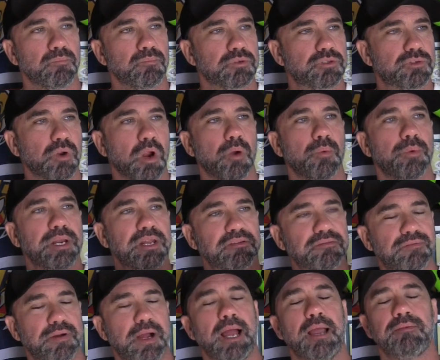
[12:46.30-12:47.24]
start
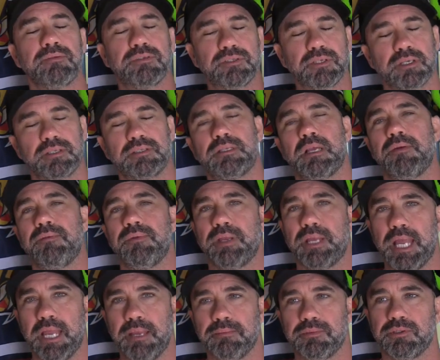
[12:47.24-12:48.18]
winning 5, 6, 7
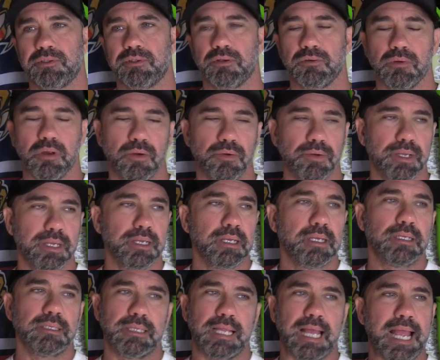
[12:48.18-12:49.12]
games in a row.
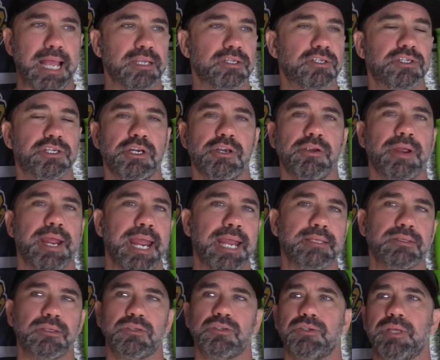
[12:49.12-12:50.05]
Last year, I
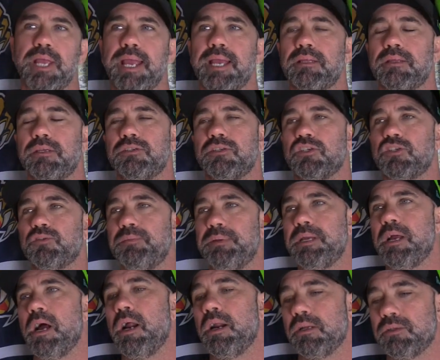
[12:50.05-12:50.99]
hate to say it, let's just
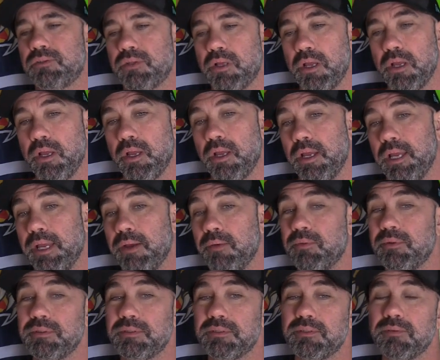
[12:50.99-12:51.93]
be honest, it
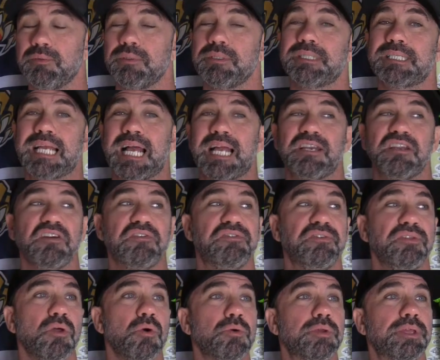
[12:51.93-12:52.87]
was kind of
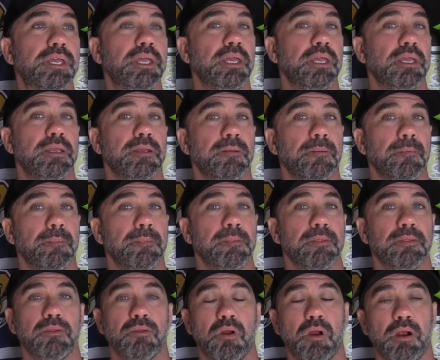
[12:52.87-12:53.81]
fluky,
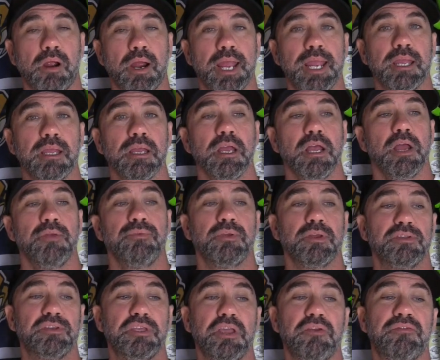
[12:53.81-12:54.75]
all right?
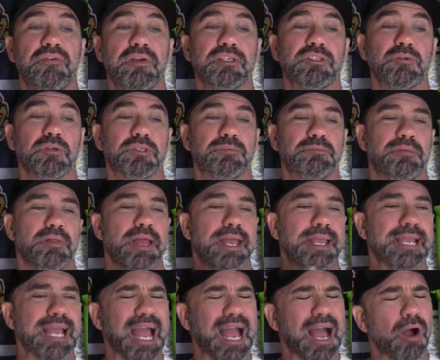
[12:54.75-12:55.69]
The defense was
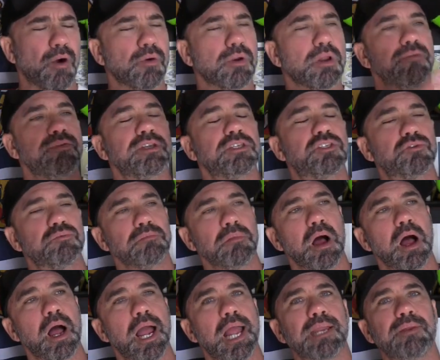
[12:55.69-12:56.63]
playing out of its
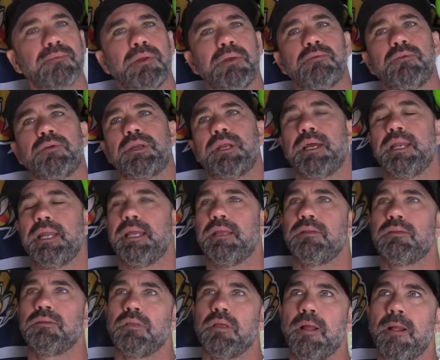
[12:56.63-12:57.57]
mind. We were
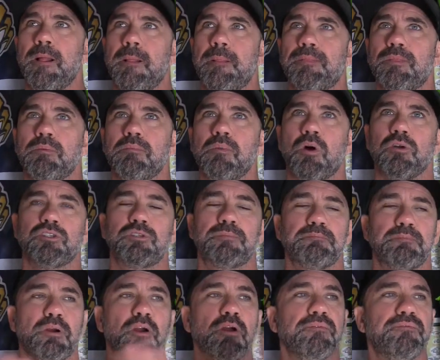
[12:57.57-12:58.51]
getting the
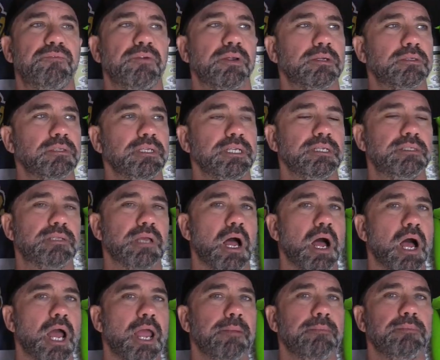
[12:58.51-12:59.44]
most perfectly
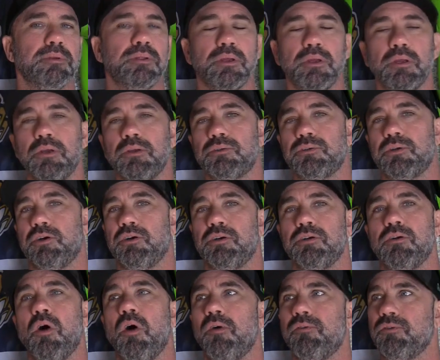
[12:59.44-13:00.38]
timed
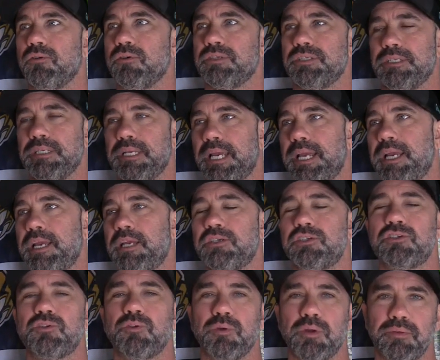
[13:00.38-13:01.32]
turnovers in the
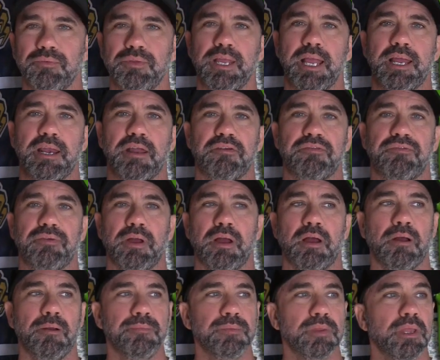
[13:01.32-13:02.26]
history of the
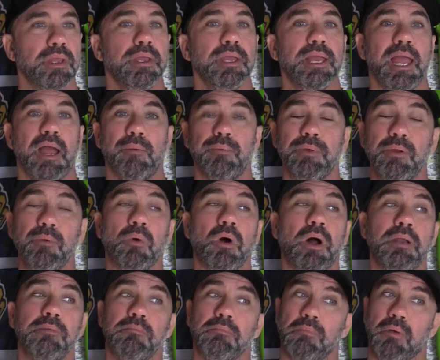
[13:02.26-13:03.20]
NFL, and we
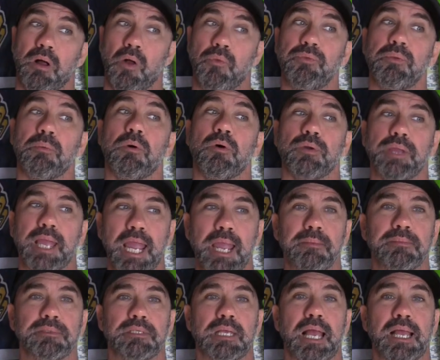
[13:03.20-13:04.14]
won multiple
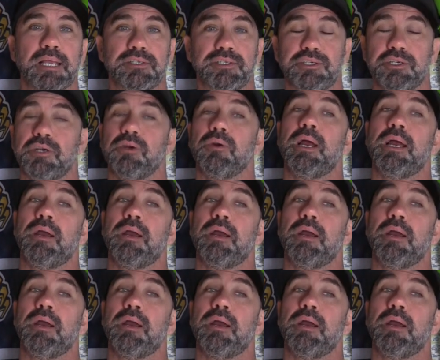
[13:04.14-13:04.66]
games last year